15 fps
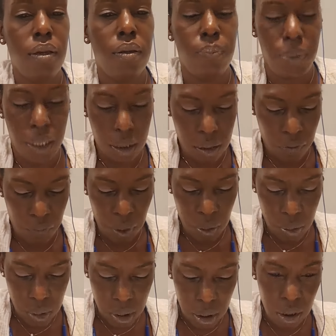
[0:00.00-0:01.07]
because a
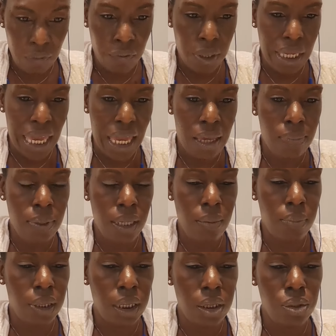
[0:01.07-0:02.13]
Virgo's delivery can be
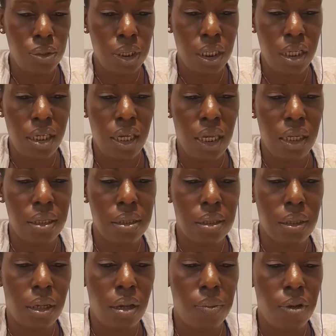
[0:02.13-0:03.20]
belligerent. It can
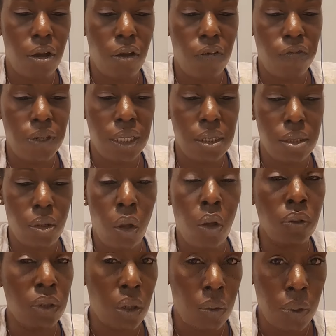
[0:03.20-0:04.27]
come off as all
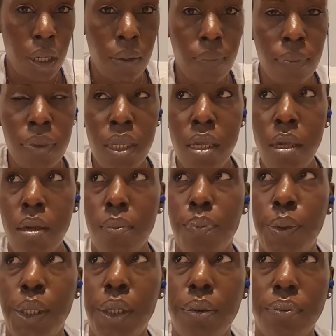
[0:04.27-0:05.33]
knowing,
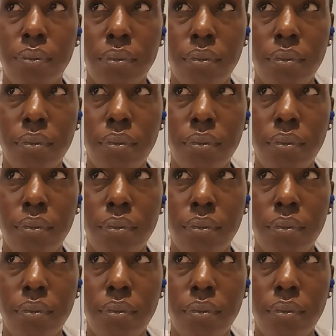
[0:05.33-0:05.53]
but